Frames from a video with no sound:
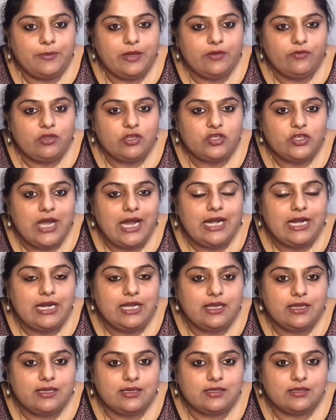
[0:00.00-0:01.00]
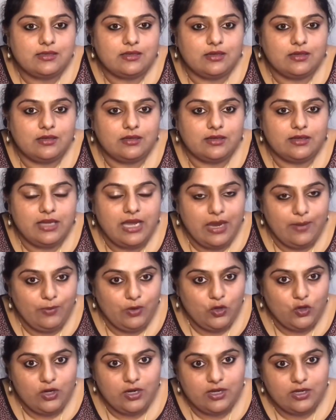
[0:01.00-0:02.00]
if the child is
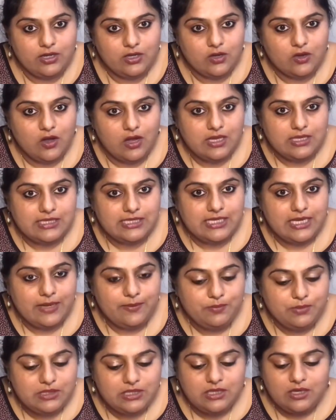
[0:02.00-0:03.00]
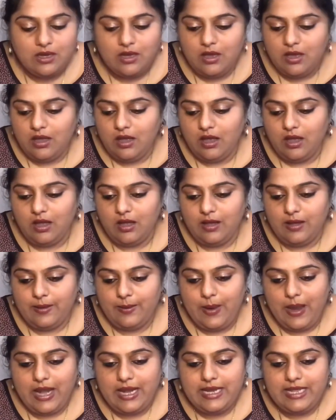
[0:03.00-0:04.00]
able to learn the concepts.
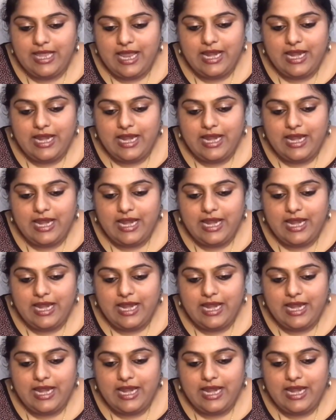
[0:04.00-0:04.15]
And